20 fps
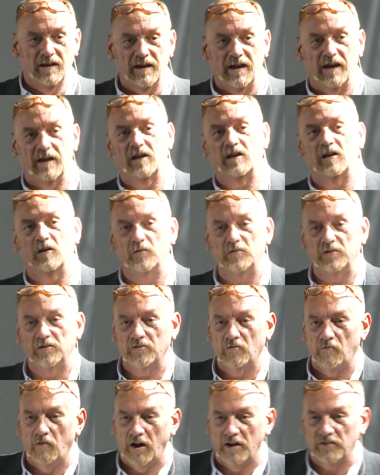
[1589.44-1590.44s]
including
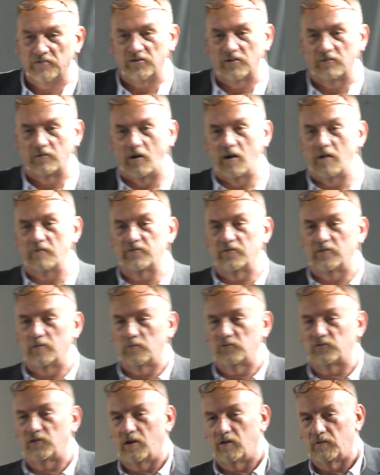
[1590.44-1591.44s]
the right to grow it for
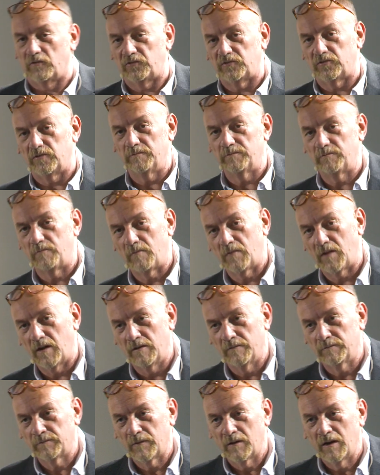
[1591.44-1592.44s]
themselves.
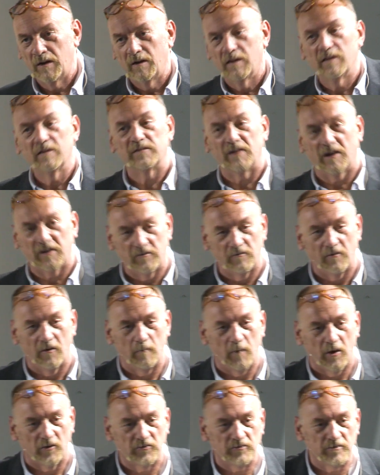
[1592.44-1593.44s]
Thank you very
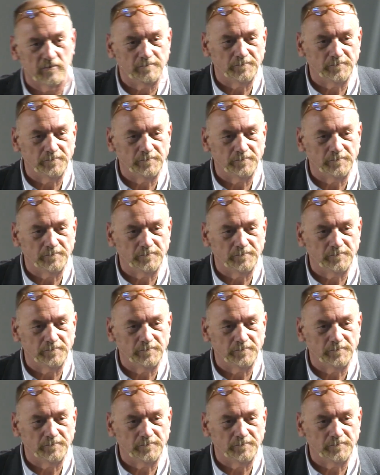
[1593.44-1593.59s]
much.